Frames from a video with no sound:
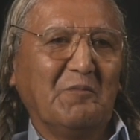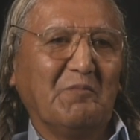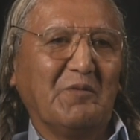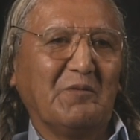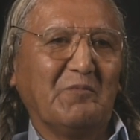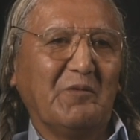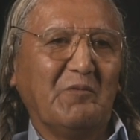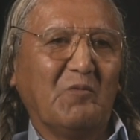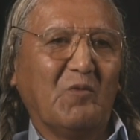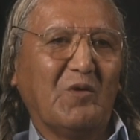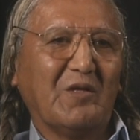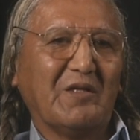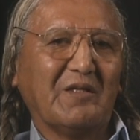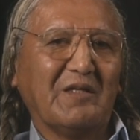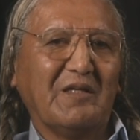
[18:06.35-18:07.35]
But we
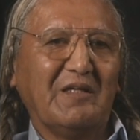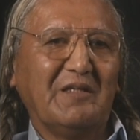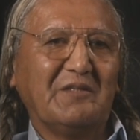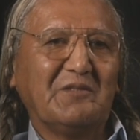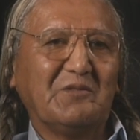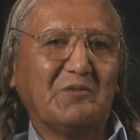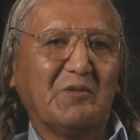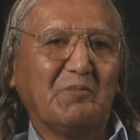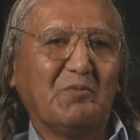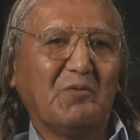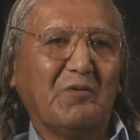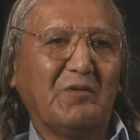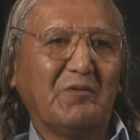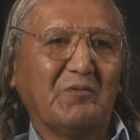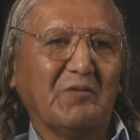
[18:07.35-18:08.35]
want it at least to a
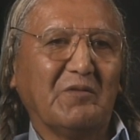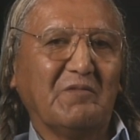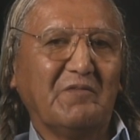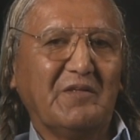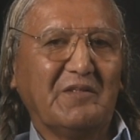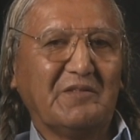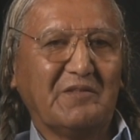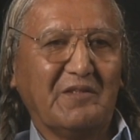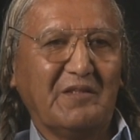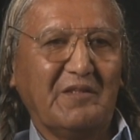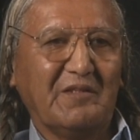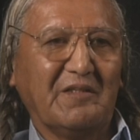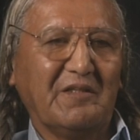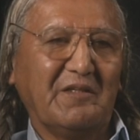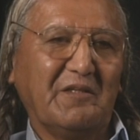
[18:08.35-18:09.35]
point where
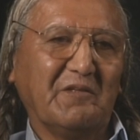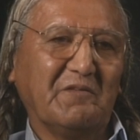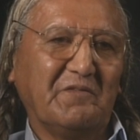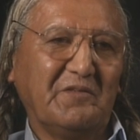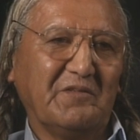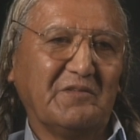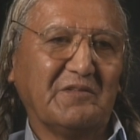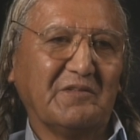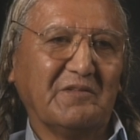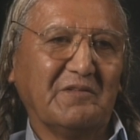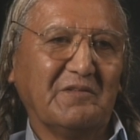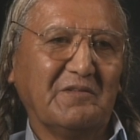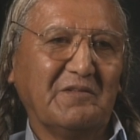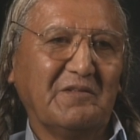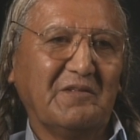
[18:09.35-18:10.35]
eventually in the near future,
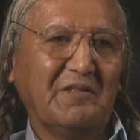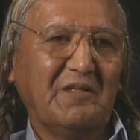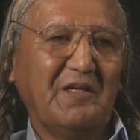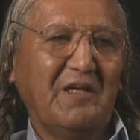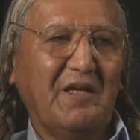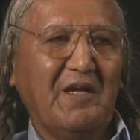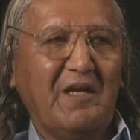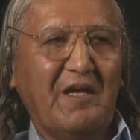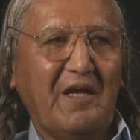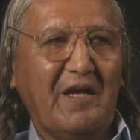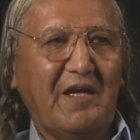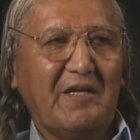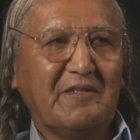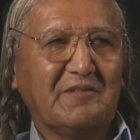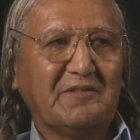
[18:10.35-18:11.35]

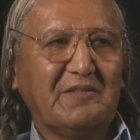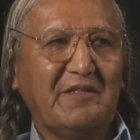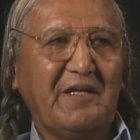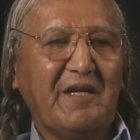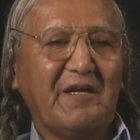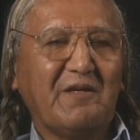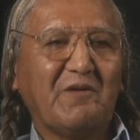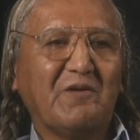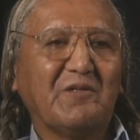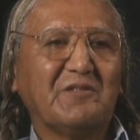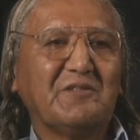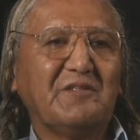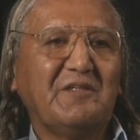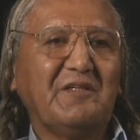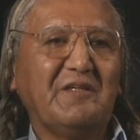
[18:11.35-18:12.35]
as the
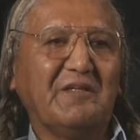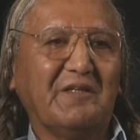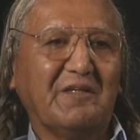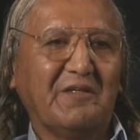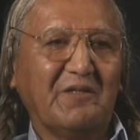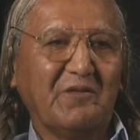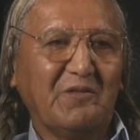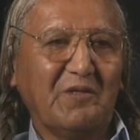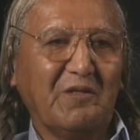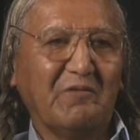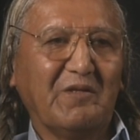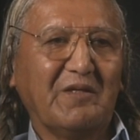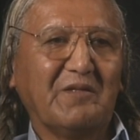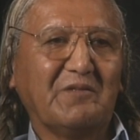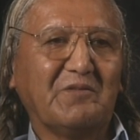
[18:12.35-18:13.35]
NRC, the Nuclear
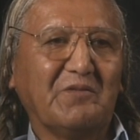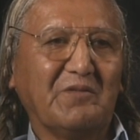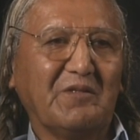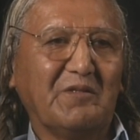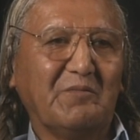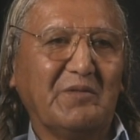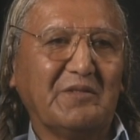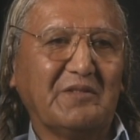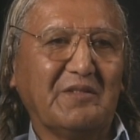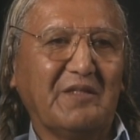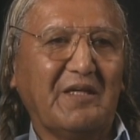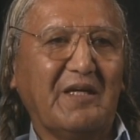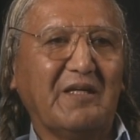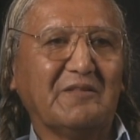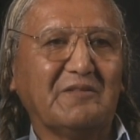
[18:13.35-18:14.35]
Regulatory Commission,
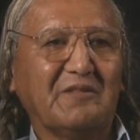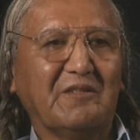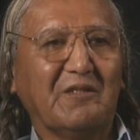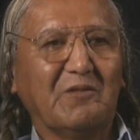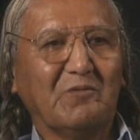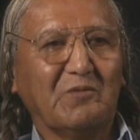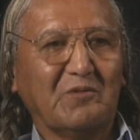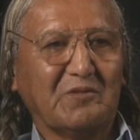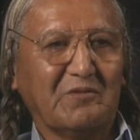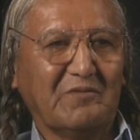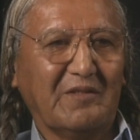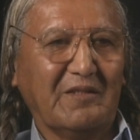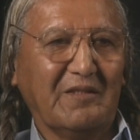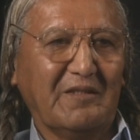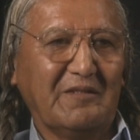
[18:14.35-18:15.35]
has in their rules
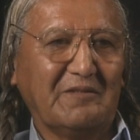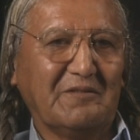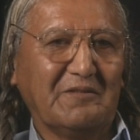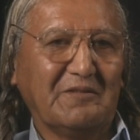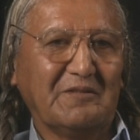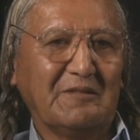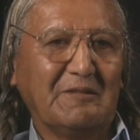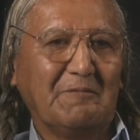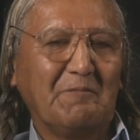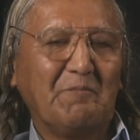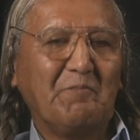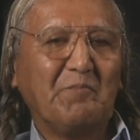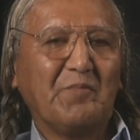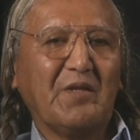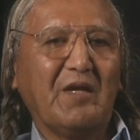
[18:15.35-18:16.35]
and regulations,
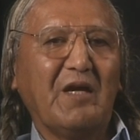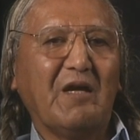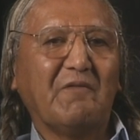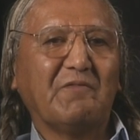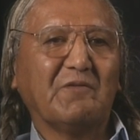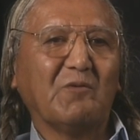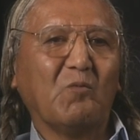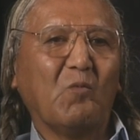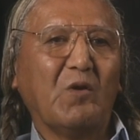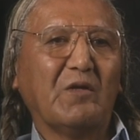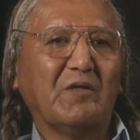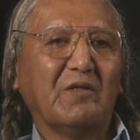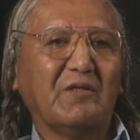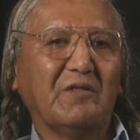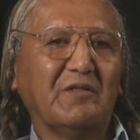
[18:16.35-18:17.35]
after
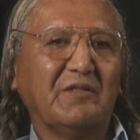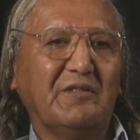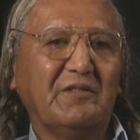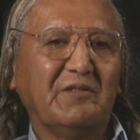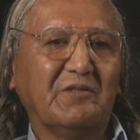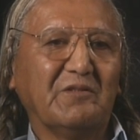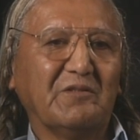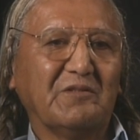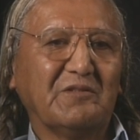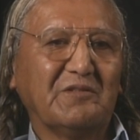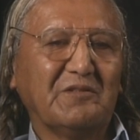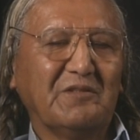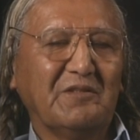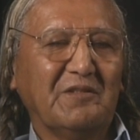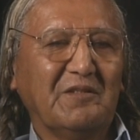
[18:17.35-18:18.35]
100
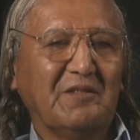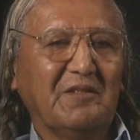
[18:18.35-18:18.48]
years,